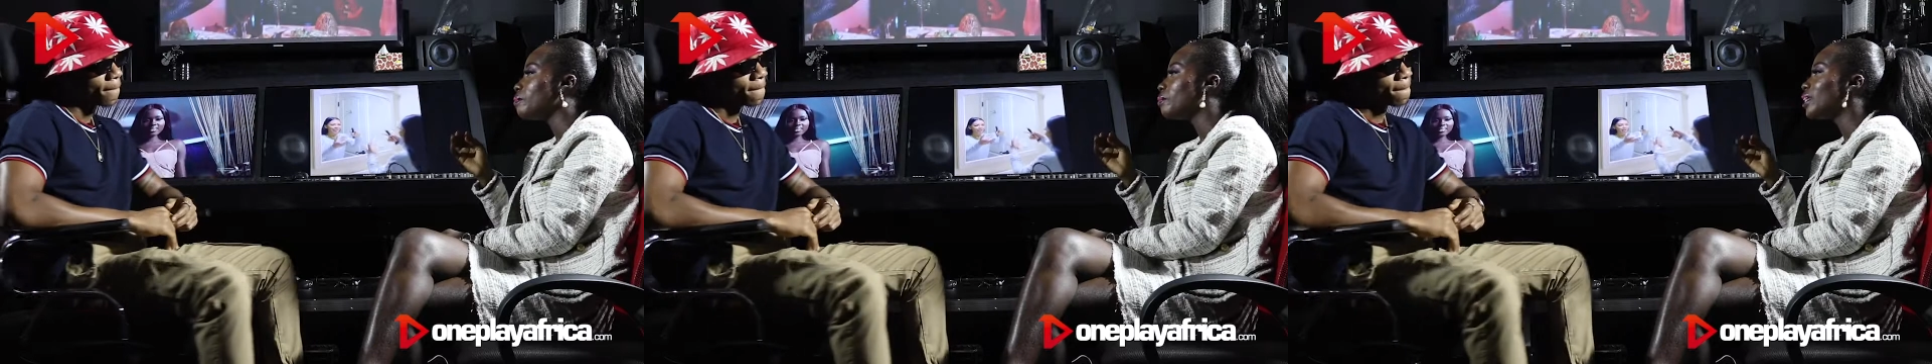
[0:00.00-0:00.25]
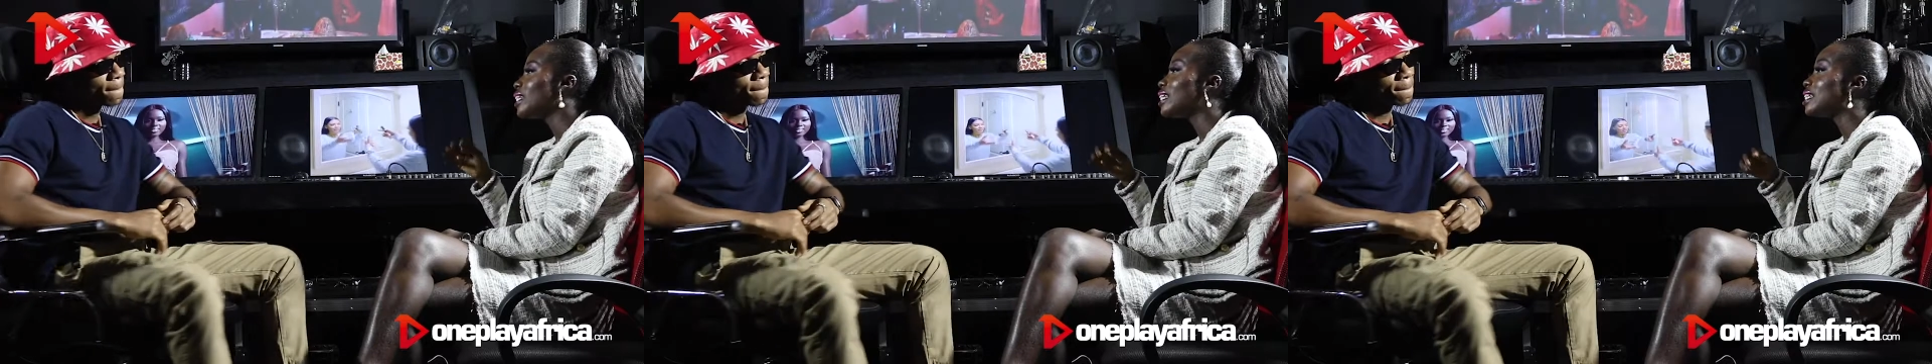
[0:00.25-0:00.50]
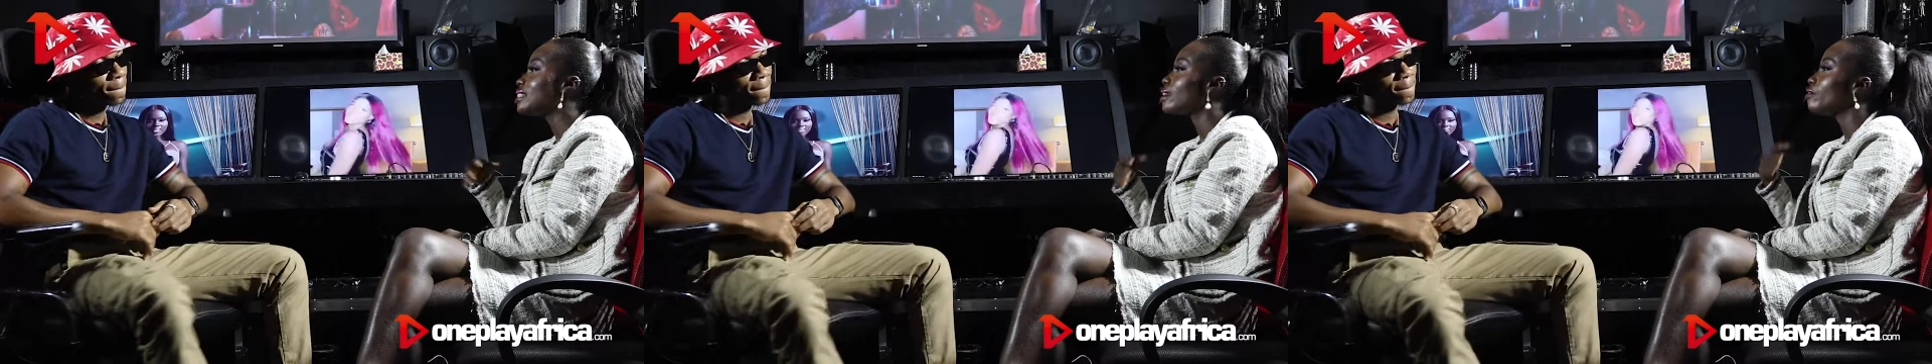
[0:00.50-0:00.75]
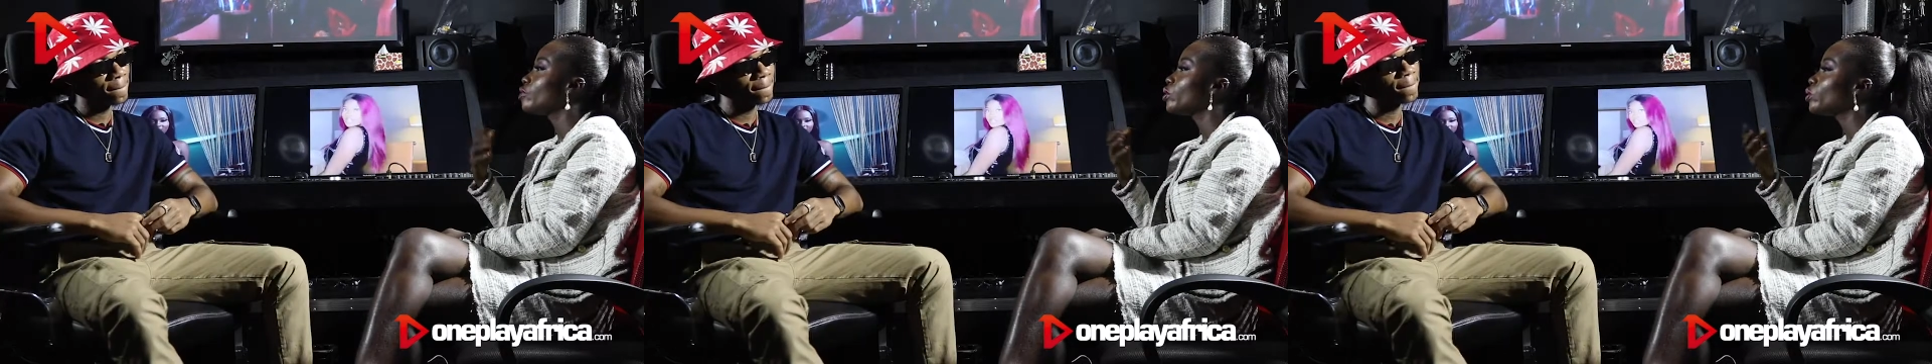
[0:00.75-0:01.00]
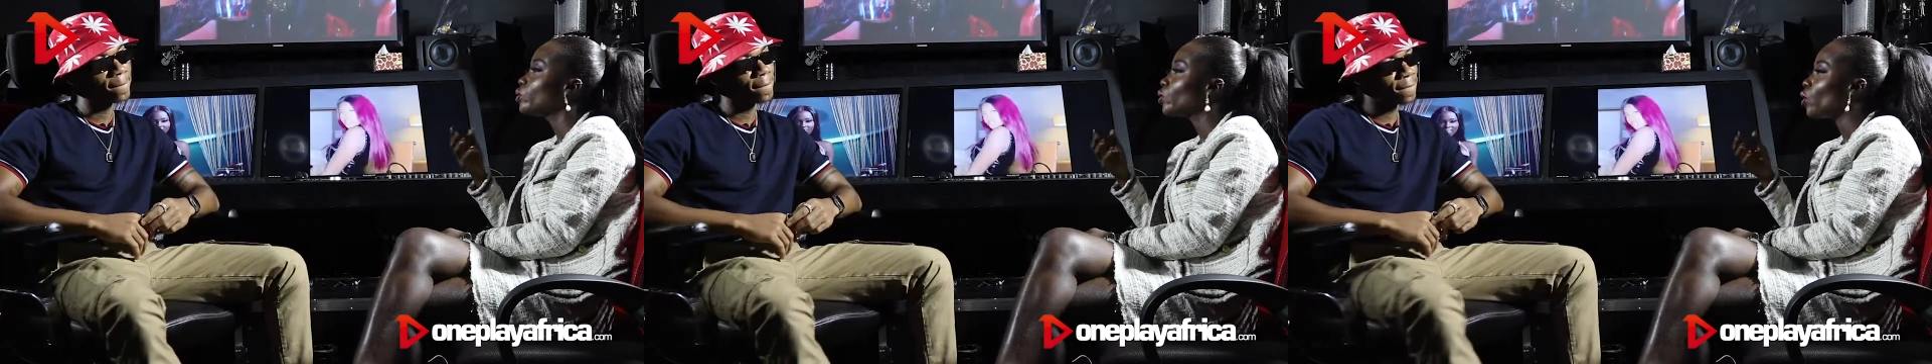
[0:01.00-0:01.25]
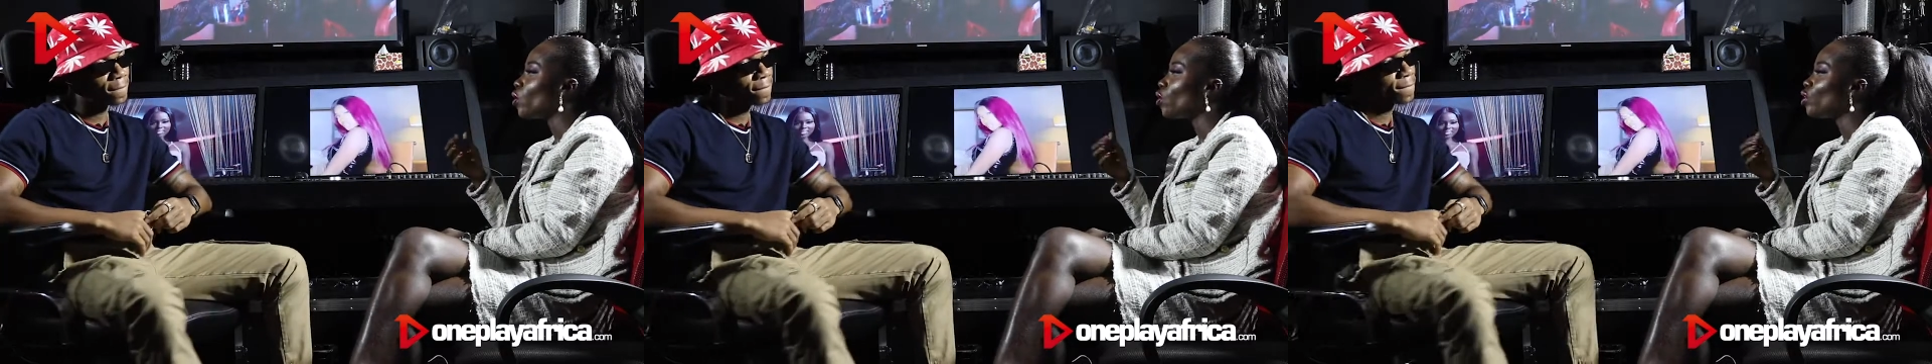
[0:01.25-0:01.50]
being interviewed
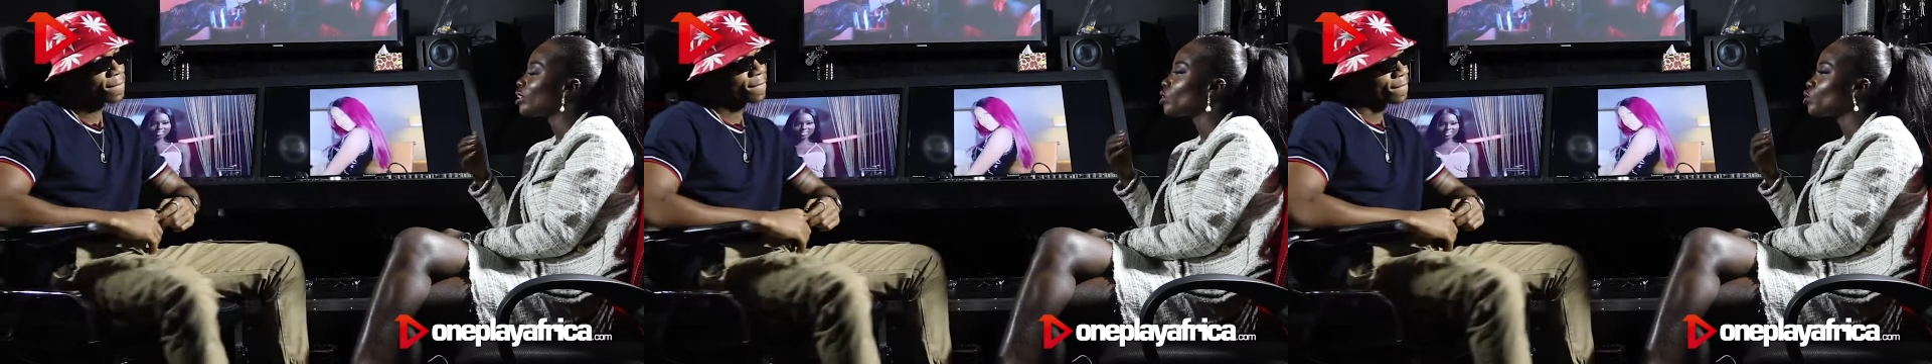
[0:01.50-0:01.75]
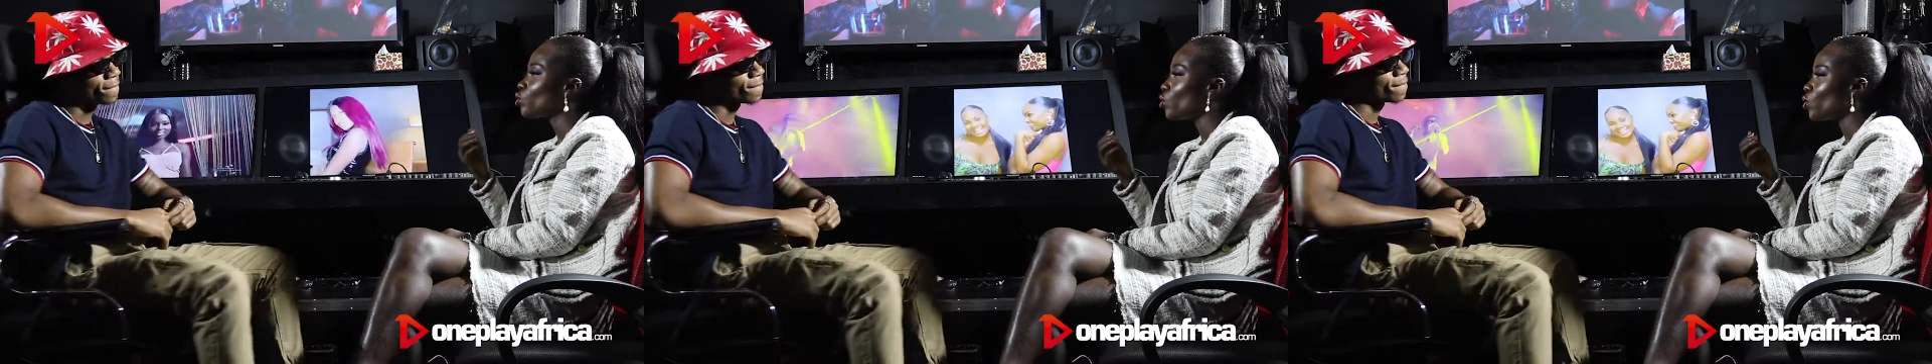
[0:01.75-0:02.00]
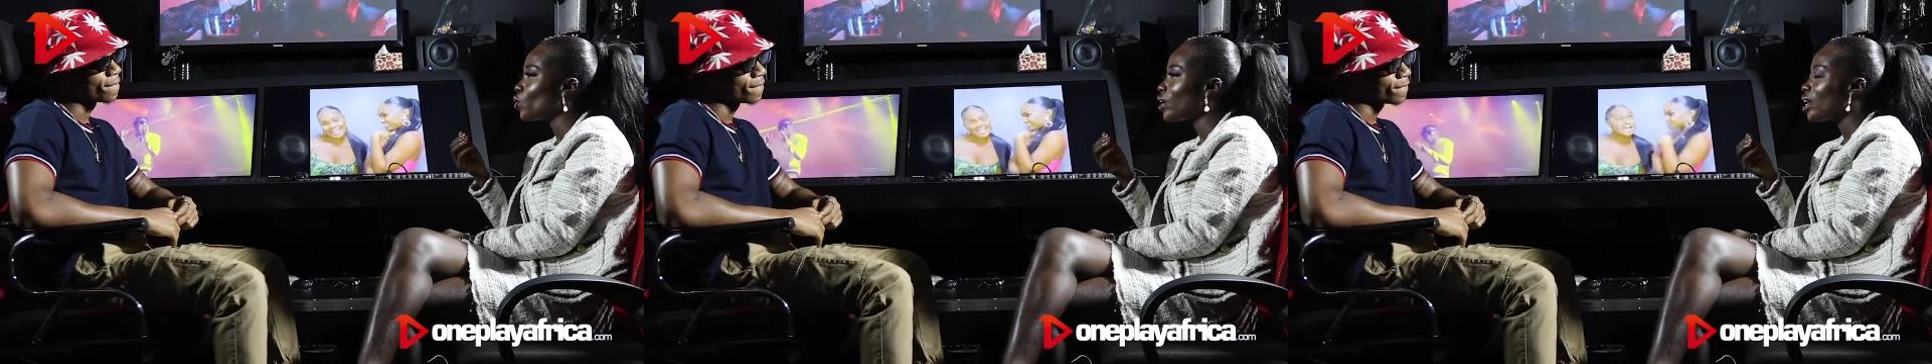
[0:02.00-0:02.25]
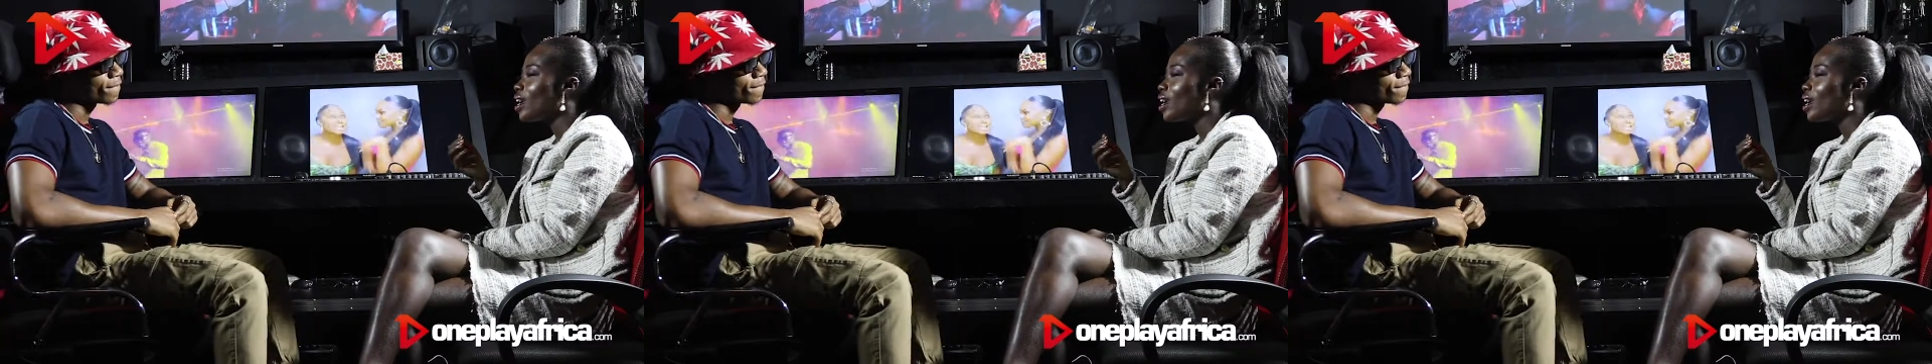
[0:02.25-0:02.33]
or on a show,